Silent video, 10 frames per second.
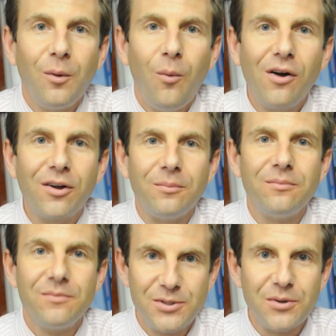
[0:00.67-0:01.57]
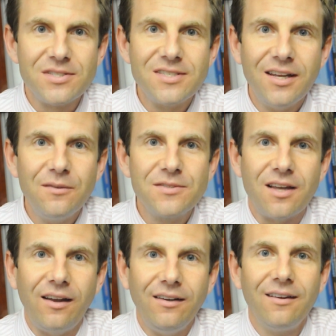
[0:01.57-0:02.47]
Welcome to A State of
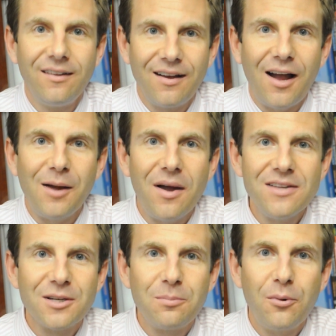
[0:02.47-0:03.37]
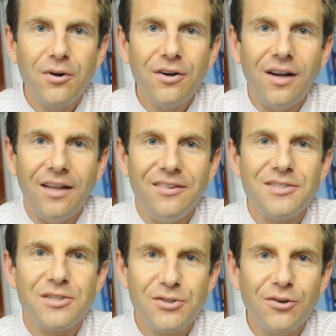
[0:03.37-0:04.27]
Sight. I'm Isaac Porter and
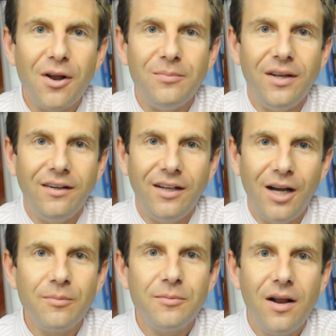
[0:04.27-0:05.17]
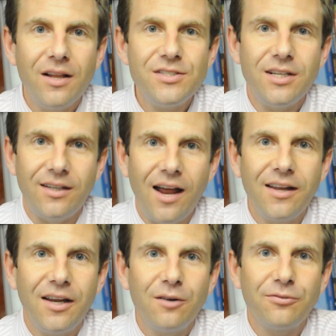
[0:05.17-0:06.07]
this is your update in ophthalmology and eye
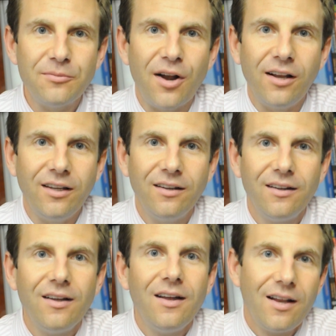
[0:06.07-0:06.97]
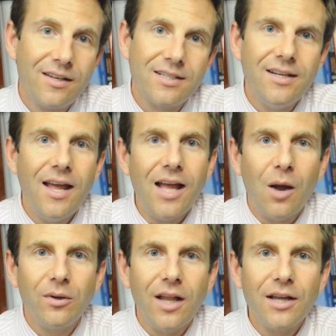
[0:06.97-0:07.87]
care from Raleigh. Today I
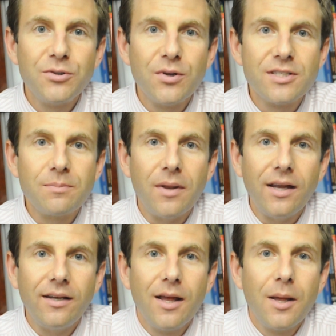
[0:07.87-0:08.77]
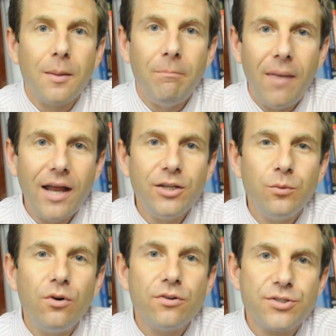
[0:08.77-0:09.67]
would like to explain
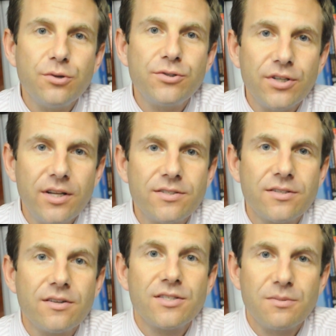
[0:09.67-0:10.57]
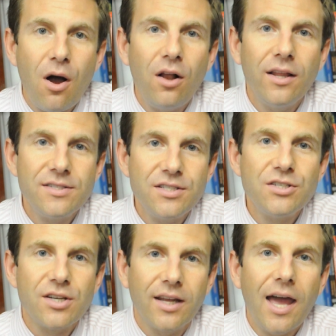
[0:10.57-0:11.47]
manual sutureless small
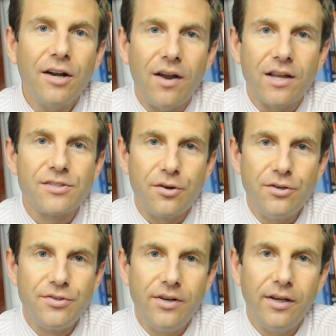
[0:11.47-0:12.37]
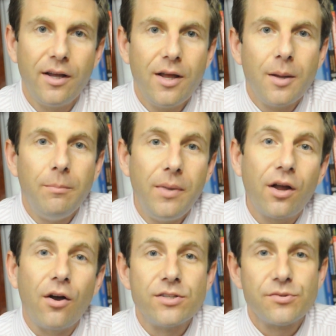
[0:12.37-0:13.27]
incision cataract surgery
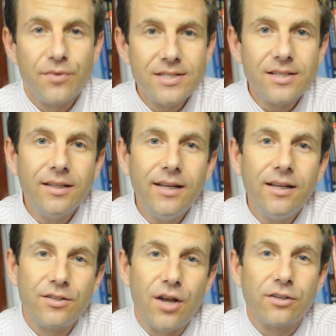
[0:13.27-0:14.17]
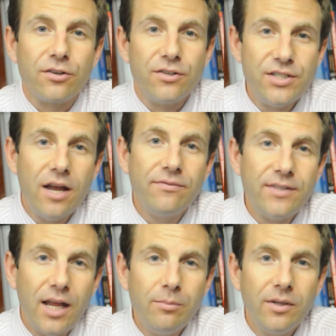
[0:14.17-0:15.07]
because recently Dr. Geoff
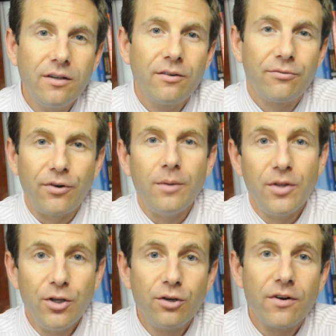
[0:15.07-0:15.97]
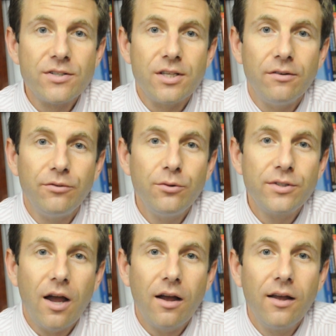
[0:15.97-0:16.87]
Tabin from the University of
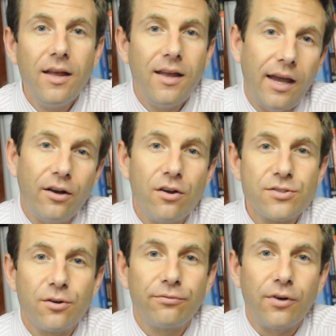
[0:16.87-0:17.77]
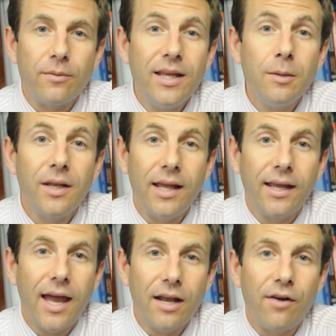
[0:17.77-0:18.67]
Utah and also from the Himalayan
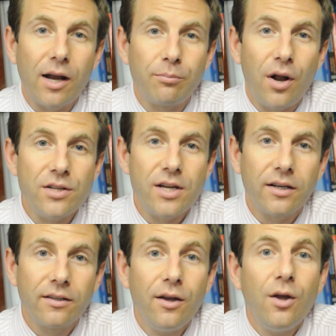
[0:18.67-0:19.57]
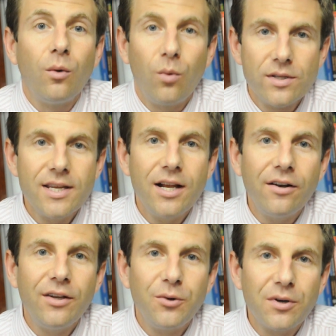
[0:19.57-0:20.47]
Cataract Project was here
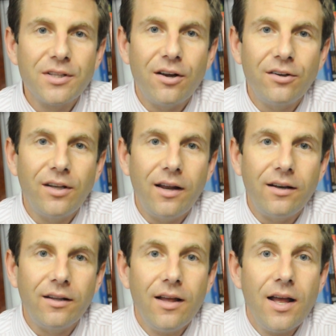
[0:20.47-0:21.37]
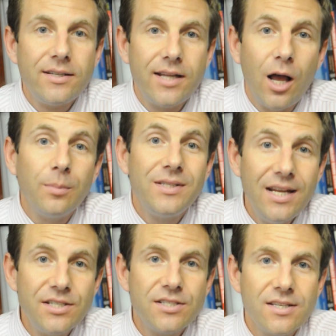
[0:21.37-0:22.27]
in North Carolina to help
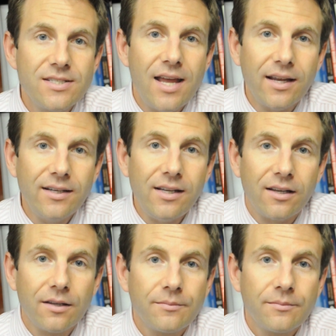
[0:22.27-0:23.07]
teach this technique.